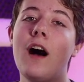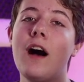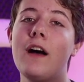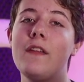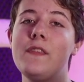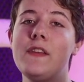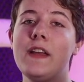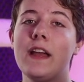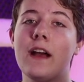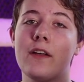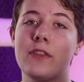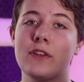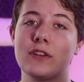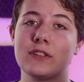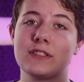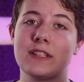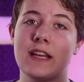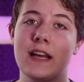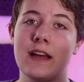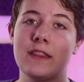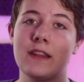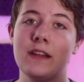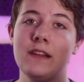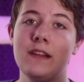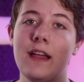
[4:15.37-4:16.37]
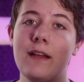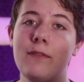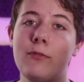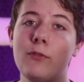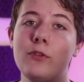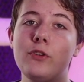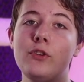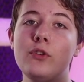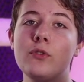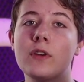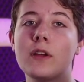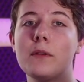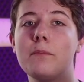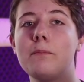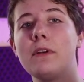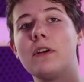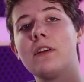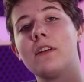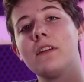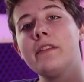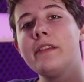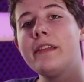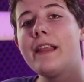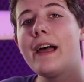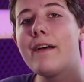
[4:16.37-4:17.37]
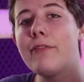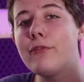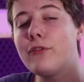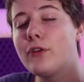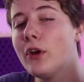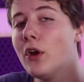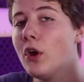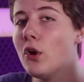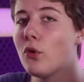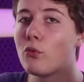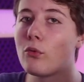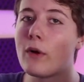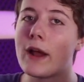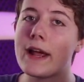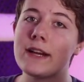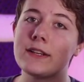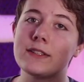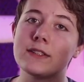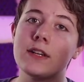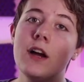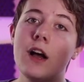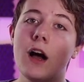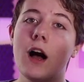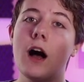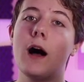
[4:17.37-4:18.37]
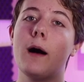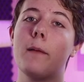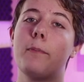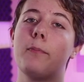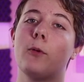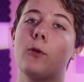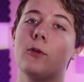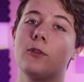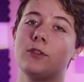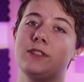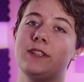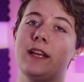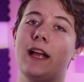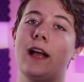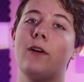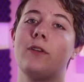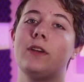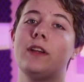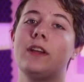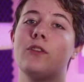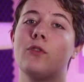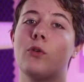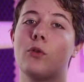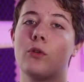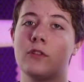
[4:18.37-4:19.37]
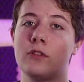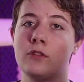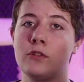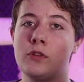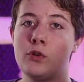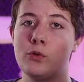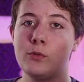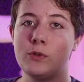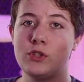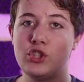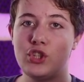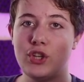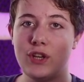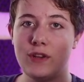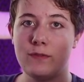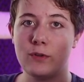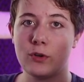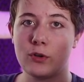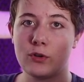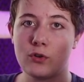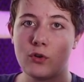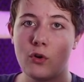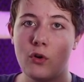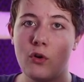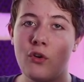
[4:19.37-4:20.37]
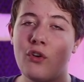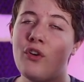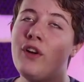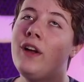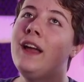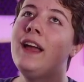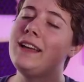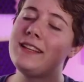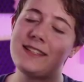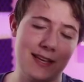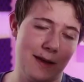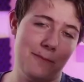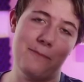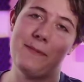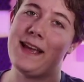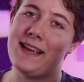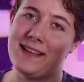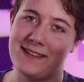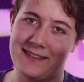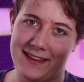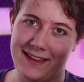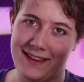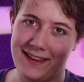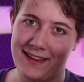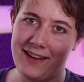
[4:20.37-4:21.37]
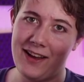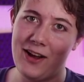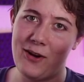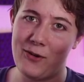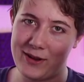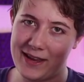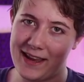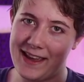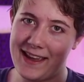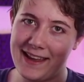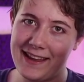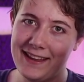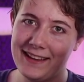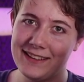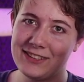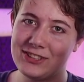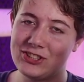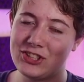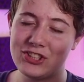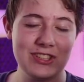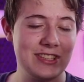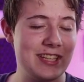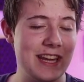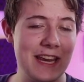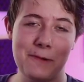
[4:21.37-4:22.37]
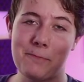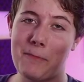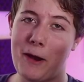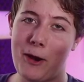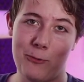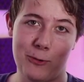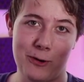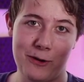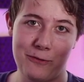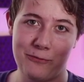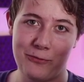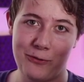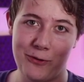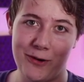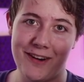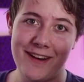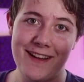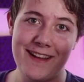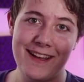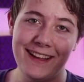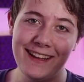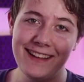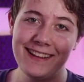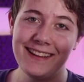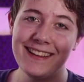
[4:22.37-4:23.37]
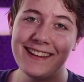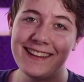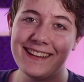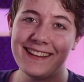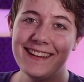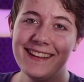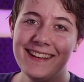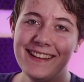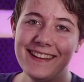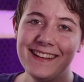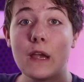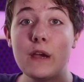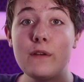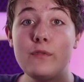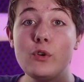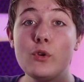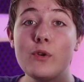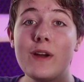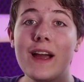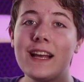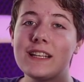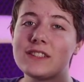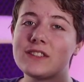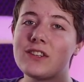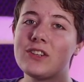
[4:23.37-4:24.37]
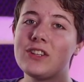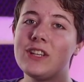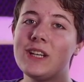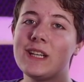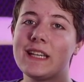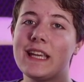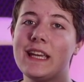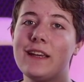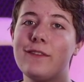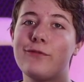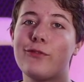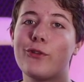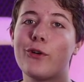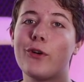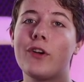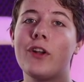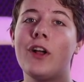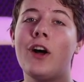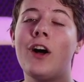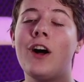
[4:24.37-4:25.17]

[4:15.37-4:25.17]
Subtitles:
on the other side of the level. You can mirror left, right, up, or down in order to achieve your goal. It's amazing, okay? Just take my word for it. If you guys are looking for an